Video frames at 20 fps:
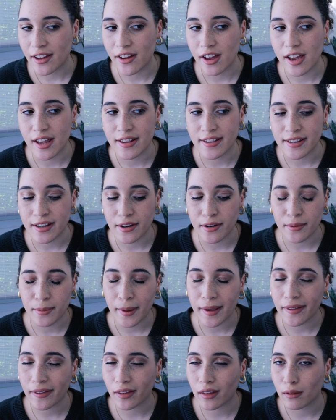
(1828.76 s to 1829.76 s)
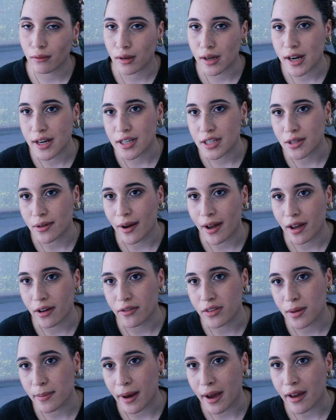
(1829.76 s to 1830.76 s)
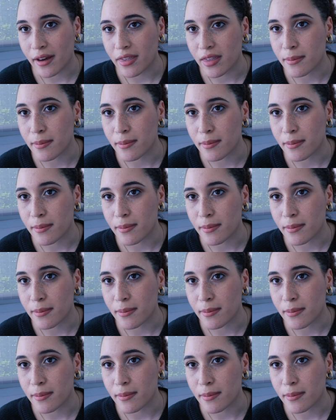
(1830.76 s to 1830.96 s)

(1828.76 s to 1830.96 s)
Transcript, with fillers: And so basically when I do, I only buy